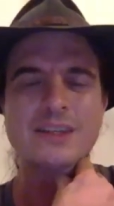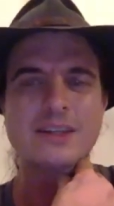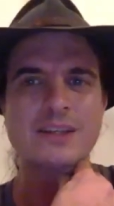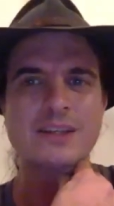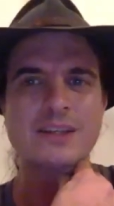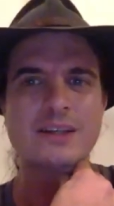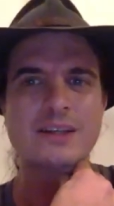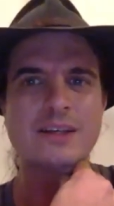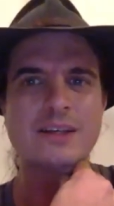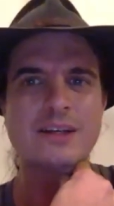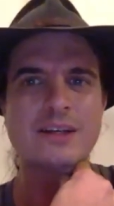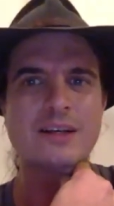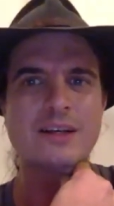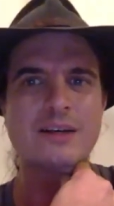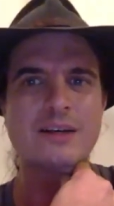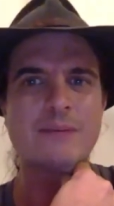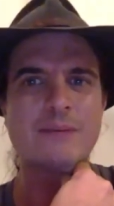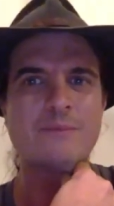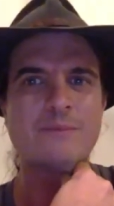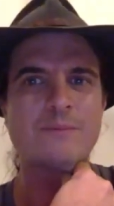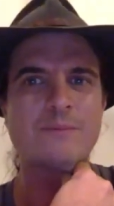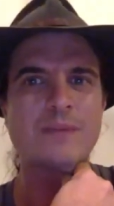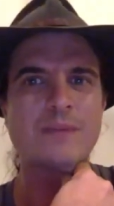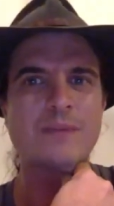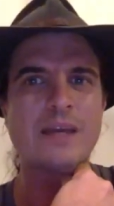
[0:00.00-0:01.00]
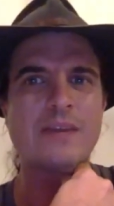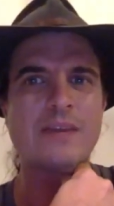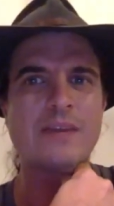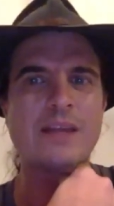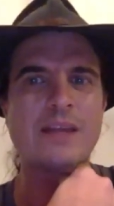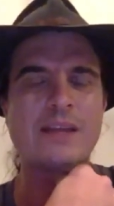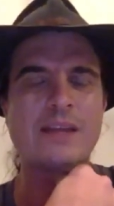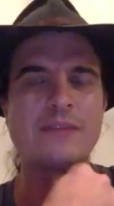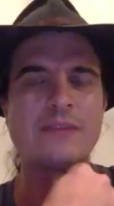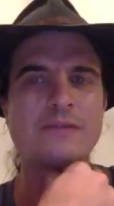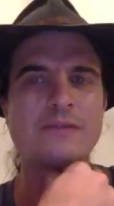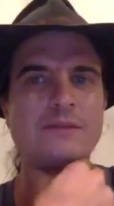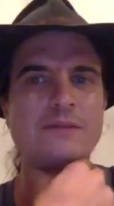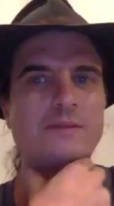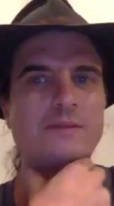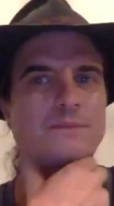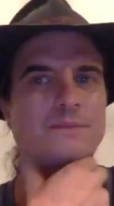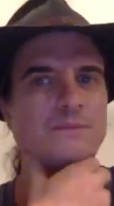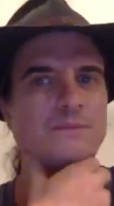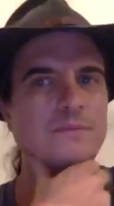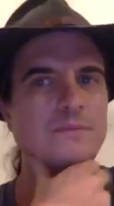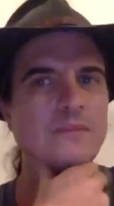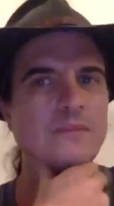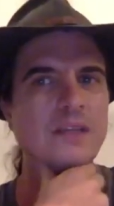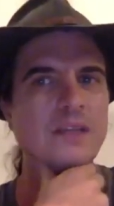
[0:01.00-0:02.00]
Um, and then
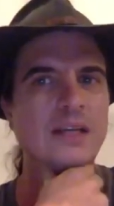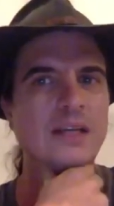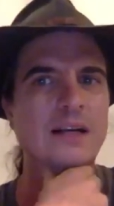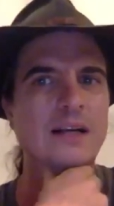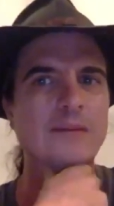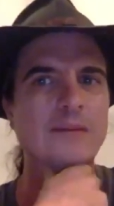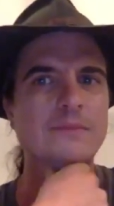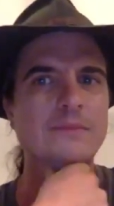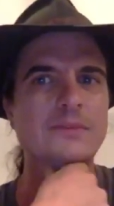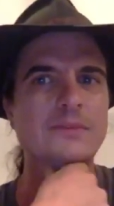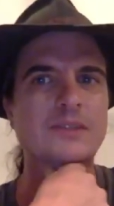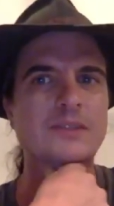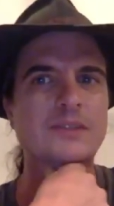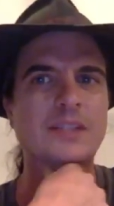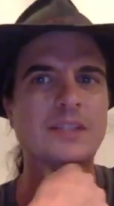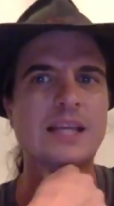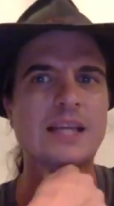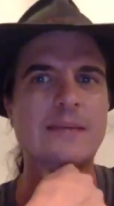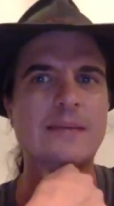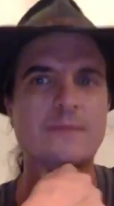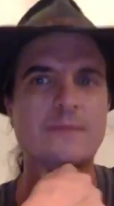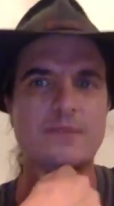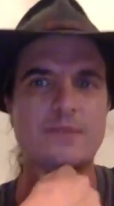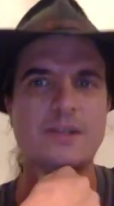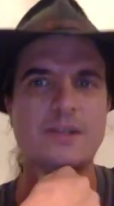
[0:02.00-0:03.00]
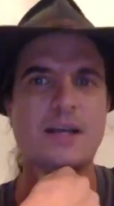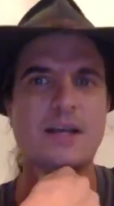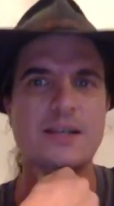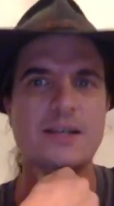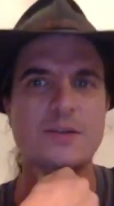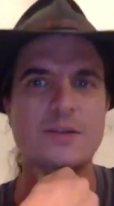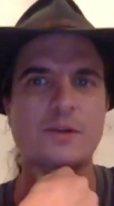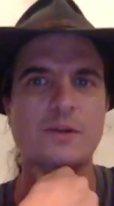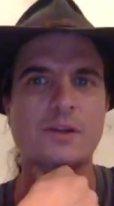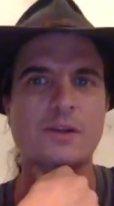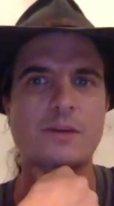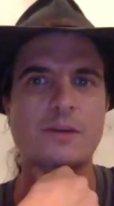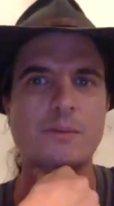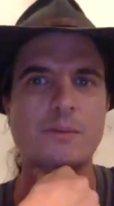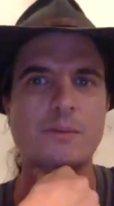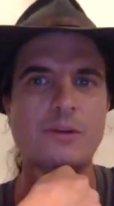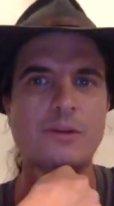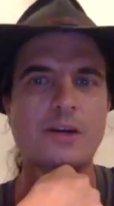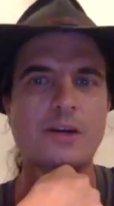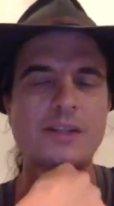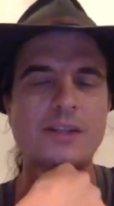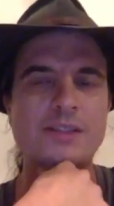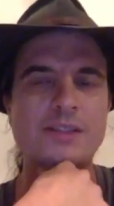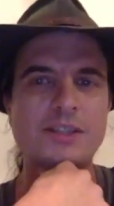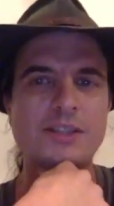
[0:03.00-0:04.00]
um, Steam has all the
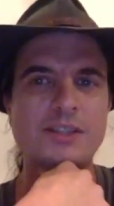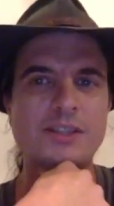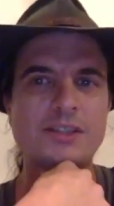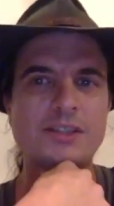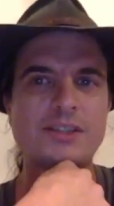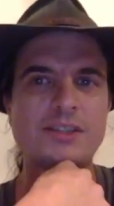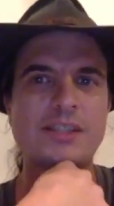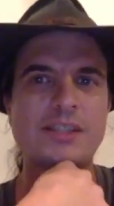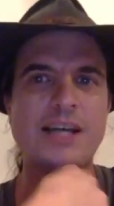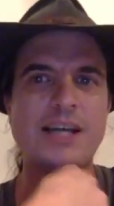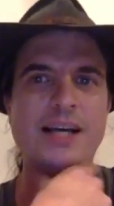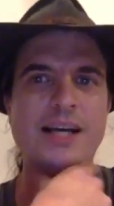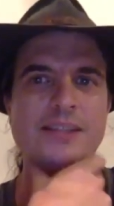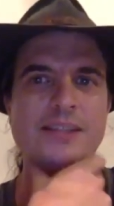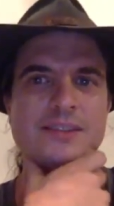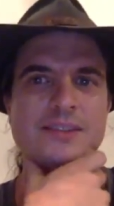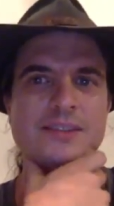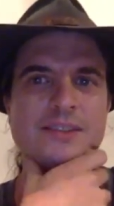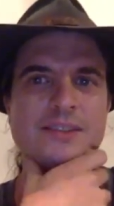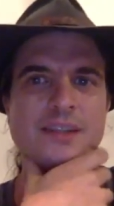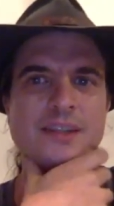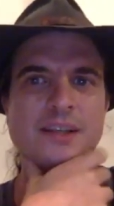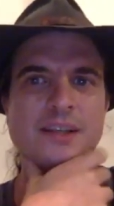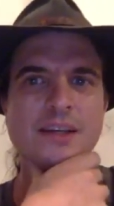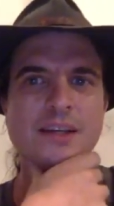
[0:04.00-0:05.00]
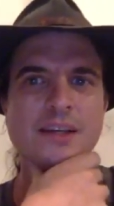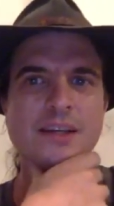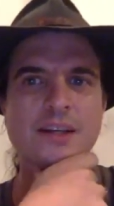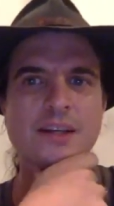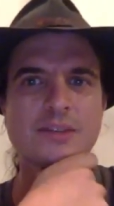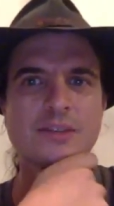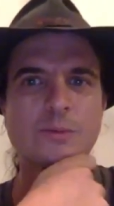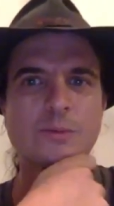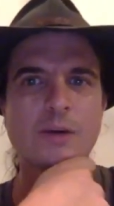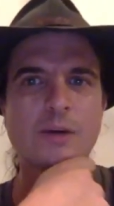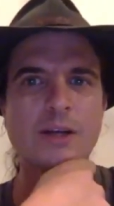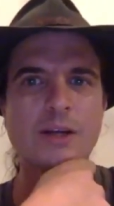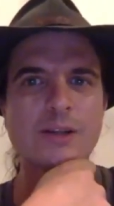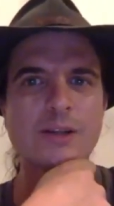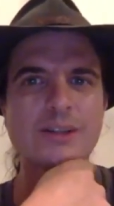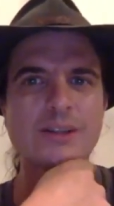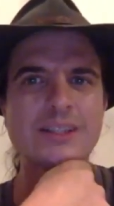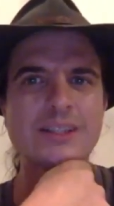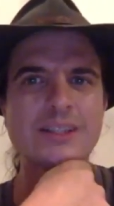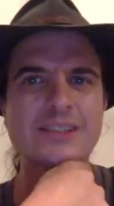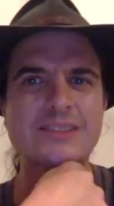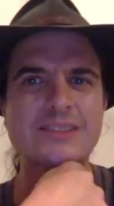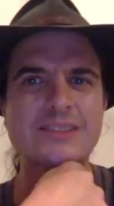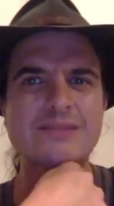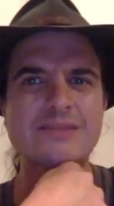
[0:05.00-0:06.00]
compliance issues, gas as well.
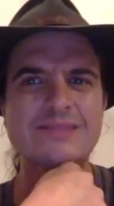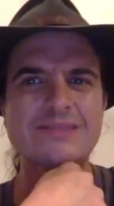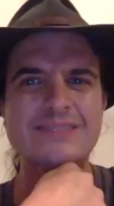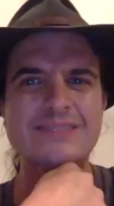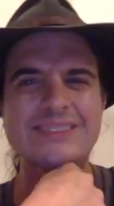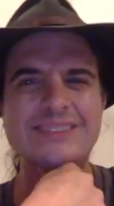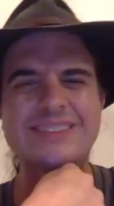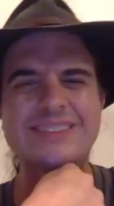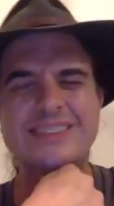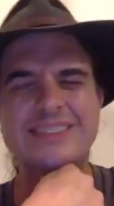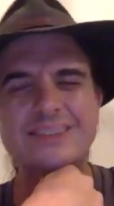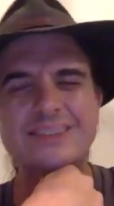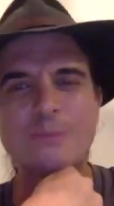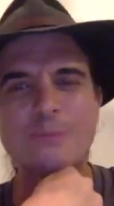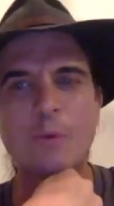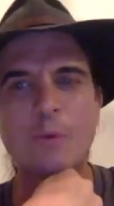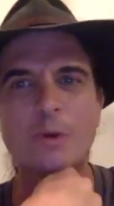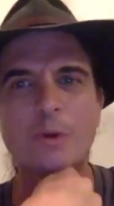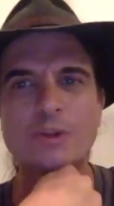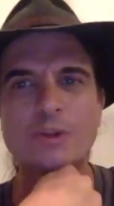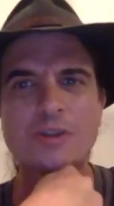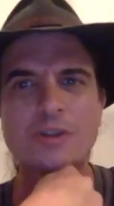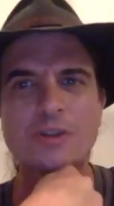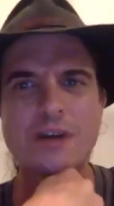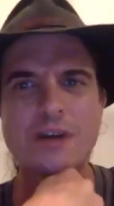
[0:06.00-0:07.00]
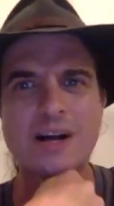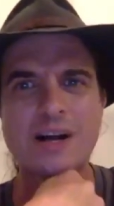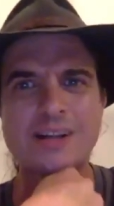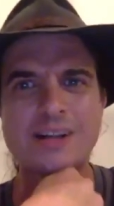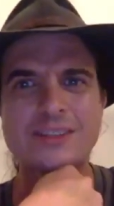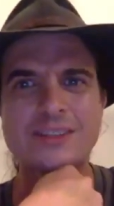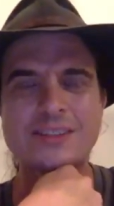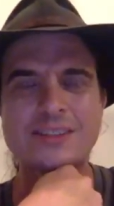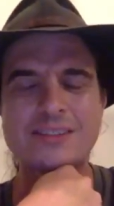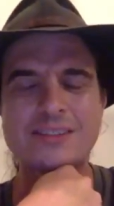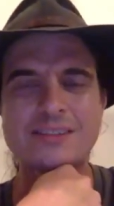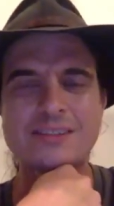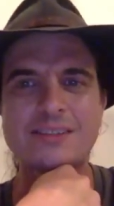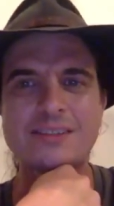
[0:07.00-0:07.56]
It's more trucks.